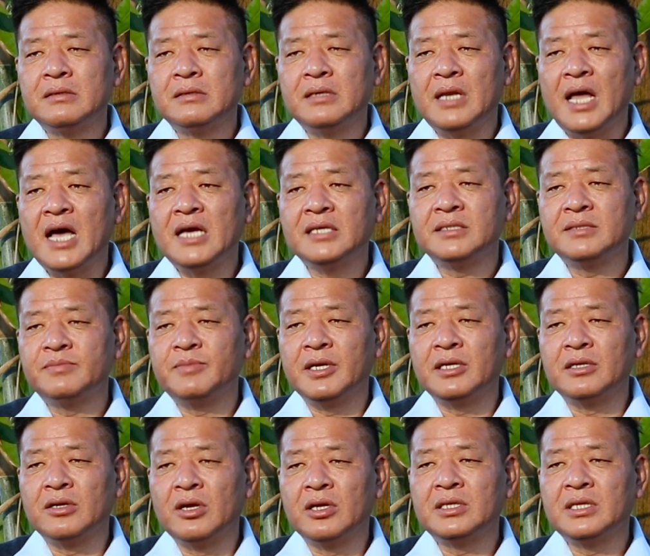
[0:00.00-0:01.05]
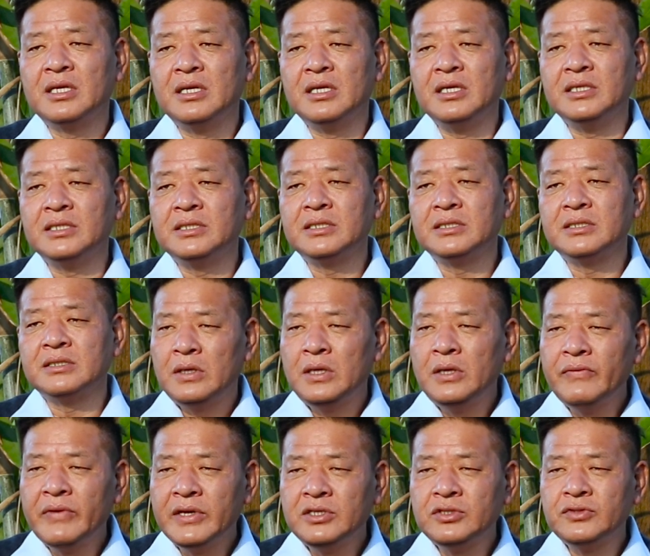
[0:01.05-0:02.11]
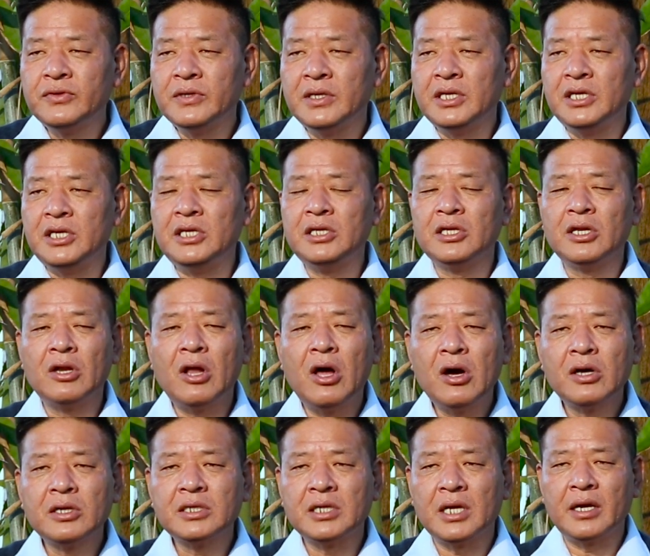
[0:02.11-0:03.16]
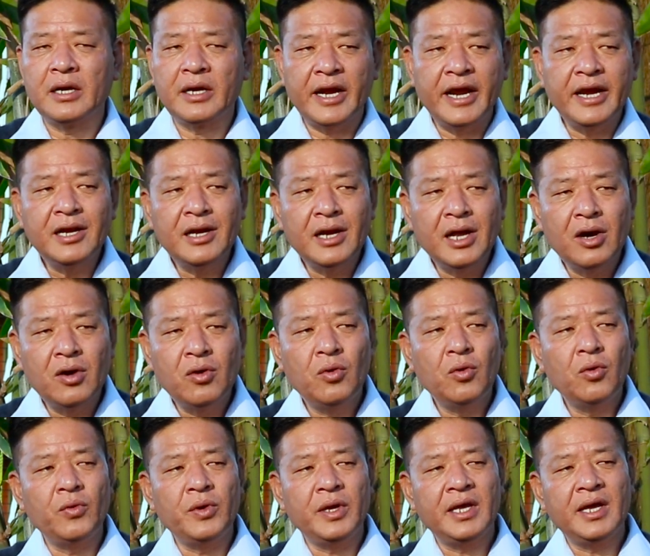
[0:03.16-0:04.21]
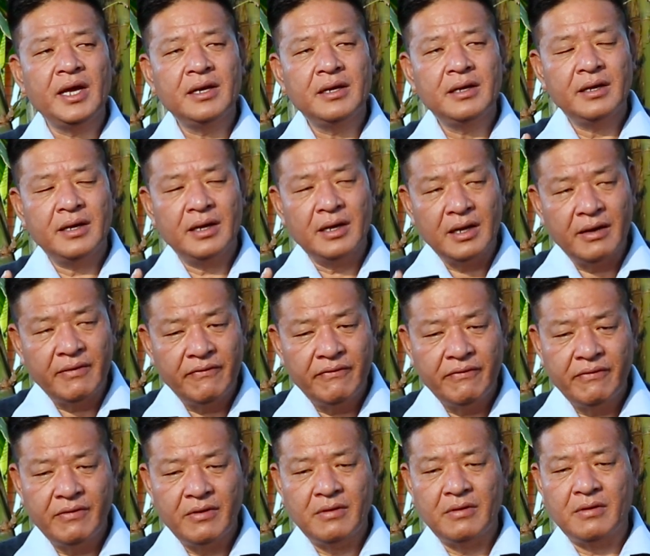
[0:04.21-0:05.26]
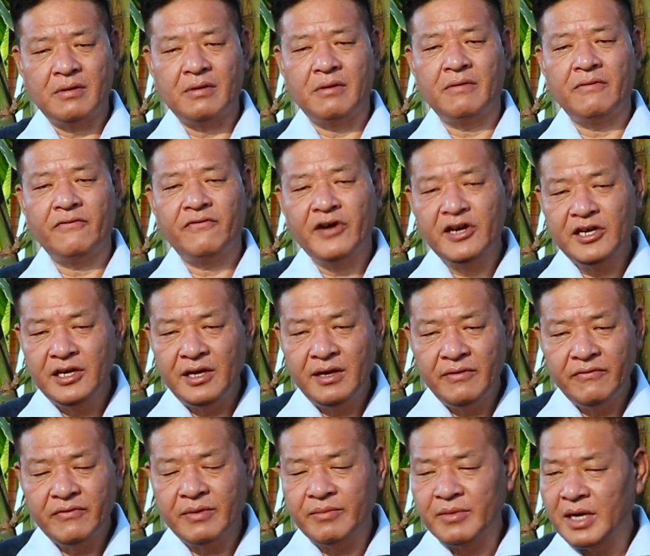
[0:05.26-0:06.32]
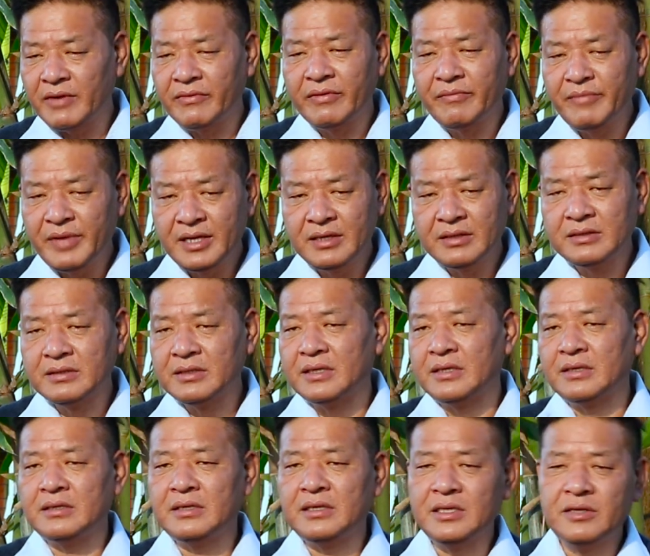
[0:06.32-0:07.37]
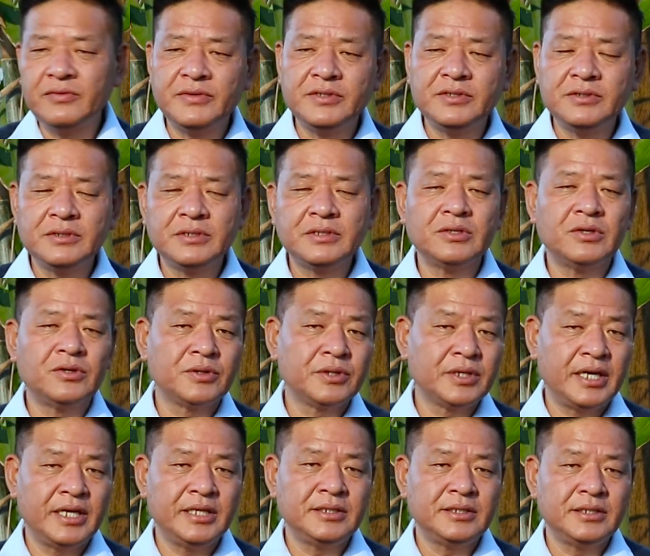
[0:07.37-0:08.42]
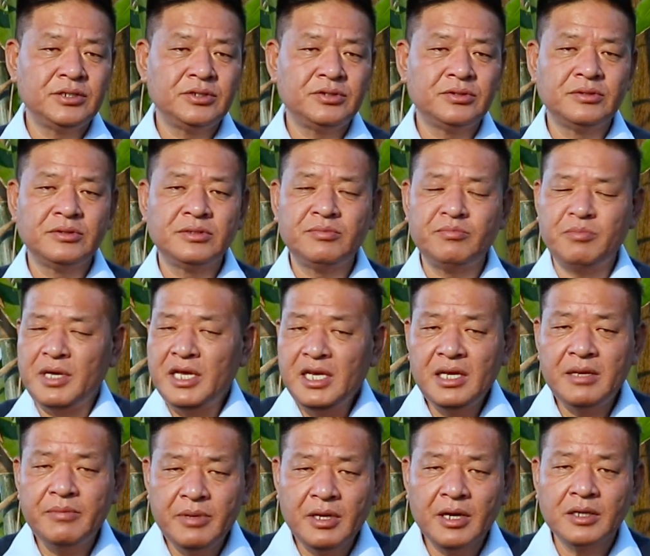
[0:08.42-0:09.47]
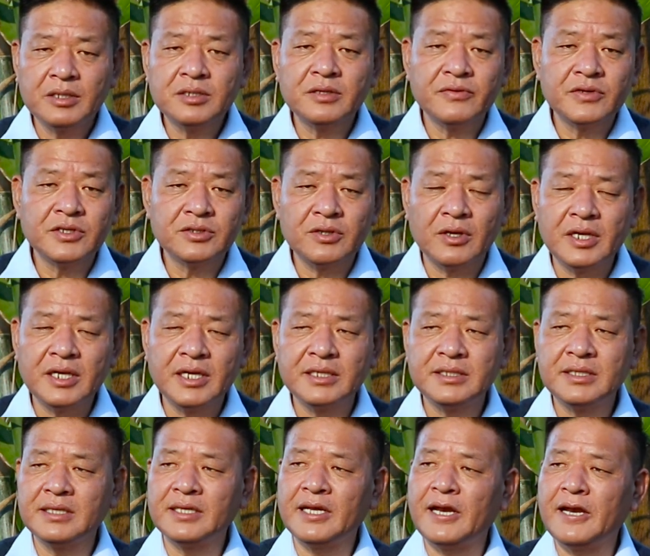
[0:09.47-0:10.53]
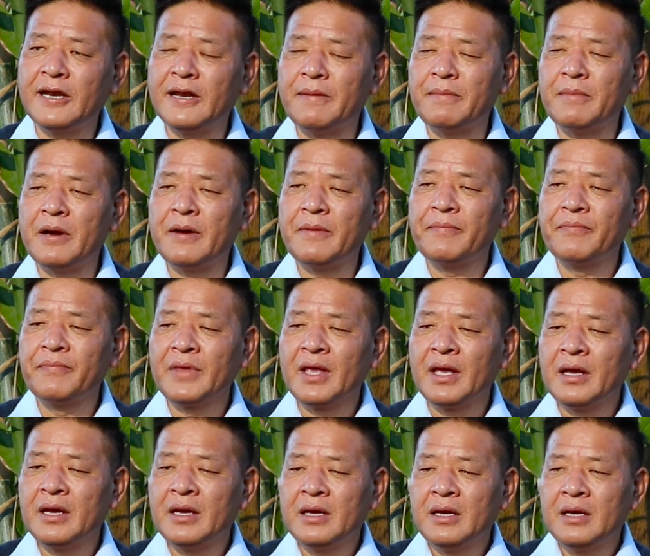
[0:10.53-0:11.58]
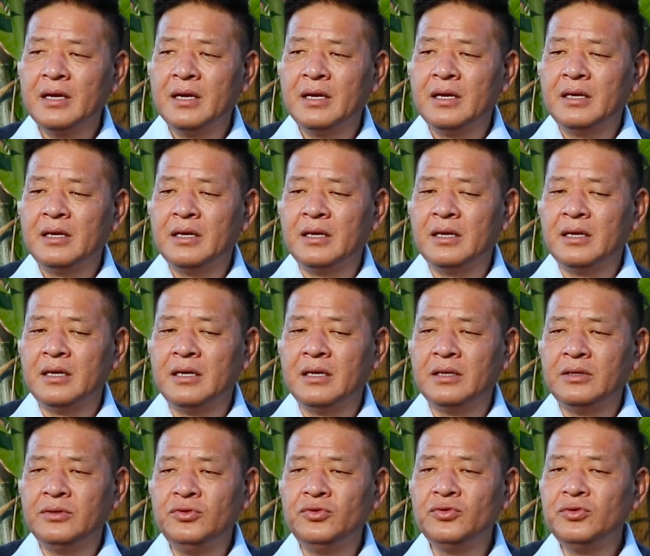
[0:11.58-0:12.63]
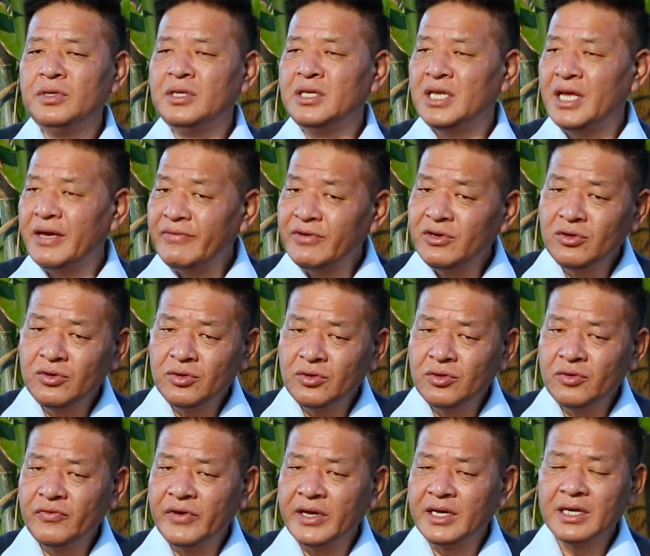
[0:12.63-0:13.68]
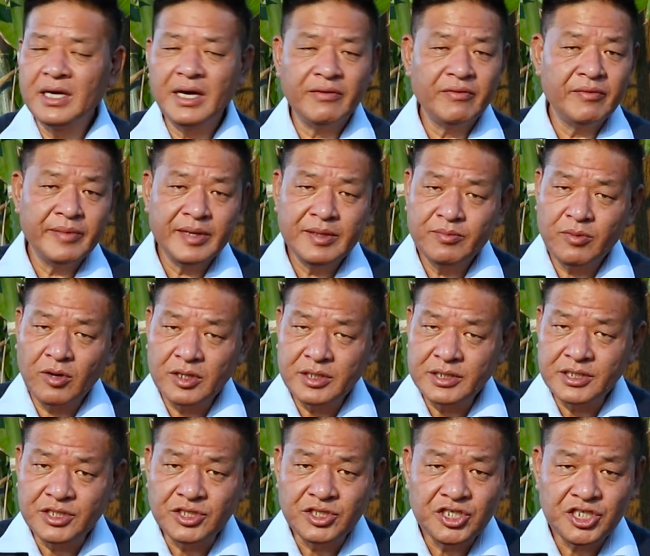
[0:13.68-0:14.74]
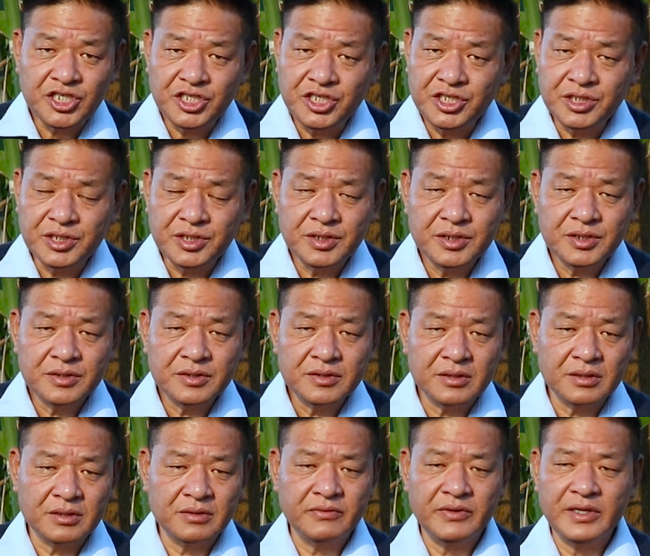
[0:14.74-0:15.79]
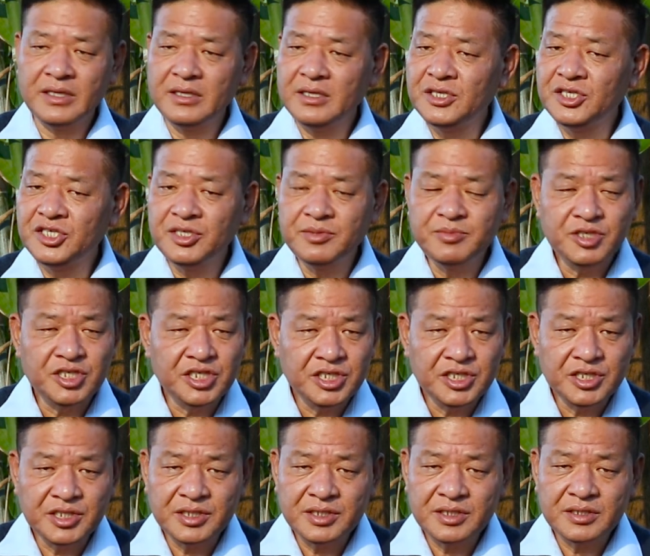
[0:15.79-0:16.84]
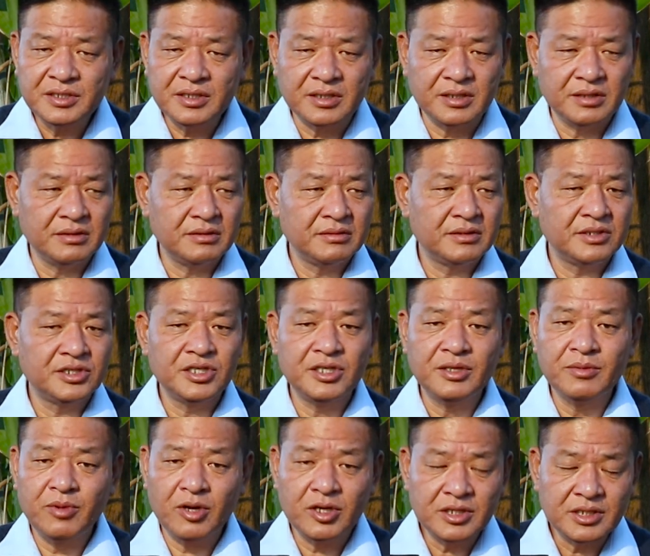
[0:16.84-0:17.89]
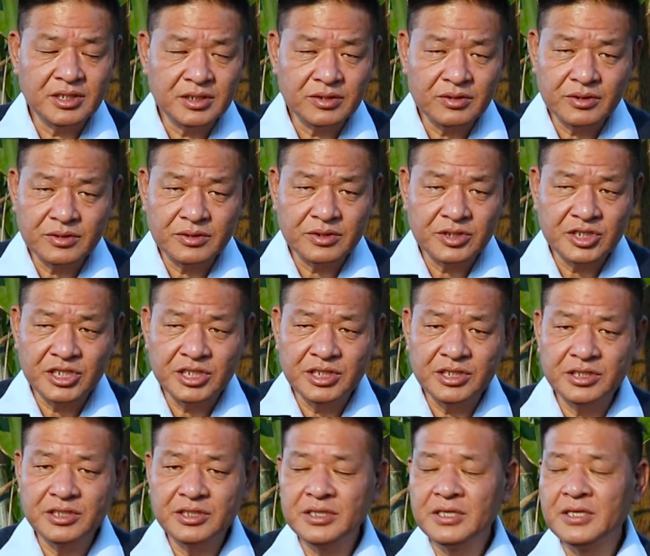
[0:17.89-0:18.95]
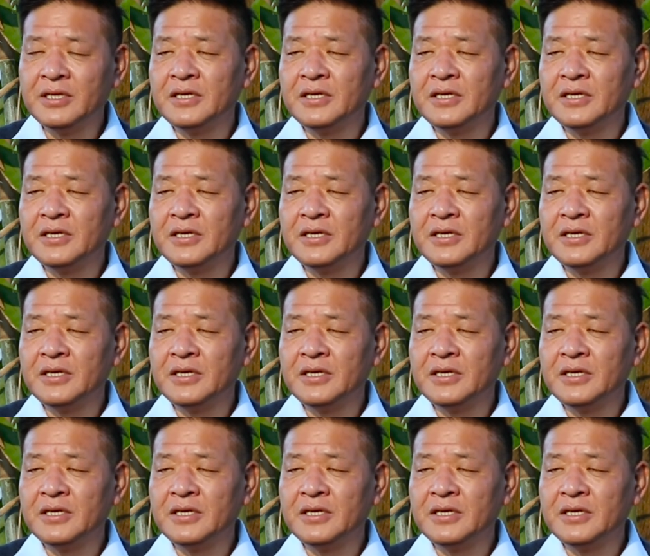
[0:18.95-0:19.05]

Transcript: Last but not the least, eventually, in the long run, right now we get enough funding from governments and individuals and organizations, mainly because of His Holiness the Dalai Lama. You never know when government policies changes, when leadership changes, certain policies also changes.